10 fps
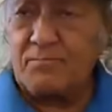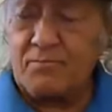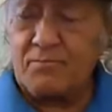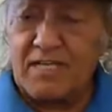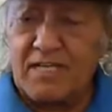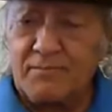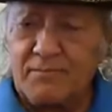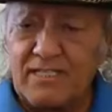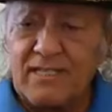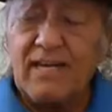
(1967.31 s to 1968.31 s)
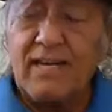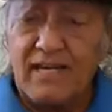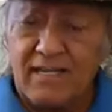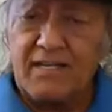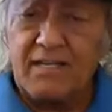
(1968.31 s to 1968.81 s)
people coming and
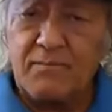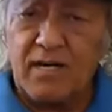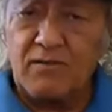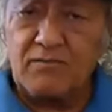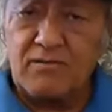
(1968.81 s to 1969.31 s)
learn about